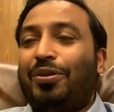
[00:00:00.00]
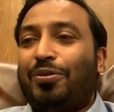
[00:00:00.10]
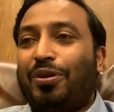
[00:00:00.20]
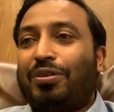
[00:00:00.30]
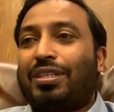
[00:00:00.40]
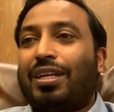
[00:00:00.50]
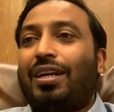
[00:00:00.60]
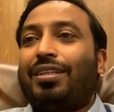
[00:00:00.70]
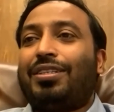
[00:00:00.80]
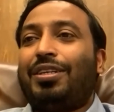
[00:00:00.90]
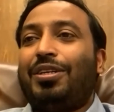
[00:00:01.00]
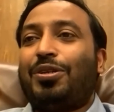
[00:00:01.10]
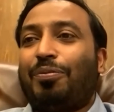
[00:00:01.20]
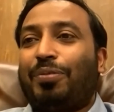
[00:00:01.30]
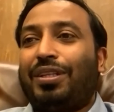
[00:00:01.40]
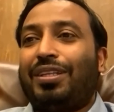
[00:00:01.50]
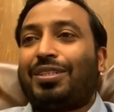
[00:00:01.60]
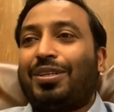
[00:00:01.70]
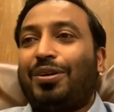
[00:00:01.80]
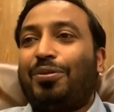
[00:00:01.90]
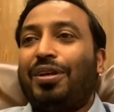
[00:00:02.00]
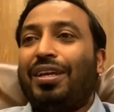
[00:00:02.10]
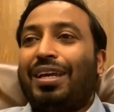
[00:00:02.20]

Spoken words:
you want to start this tea shop in this town?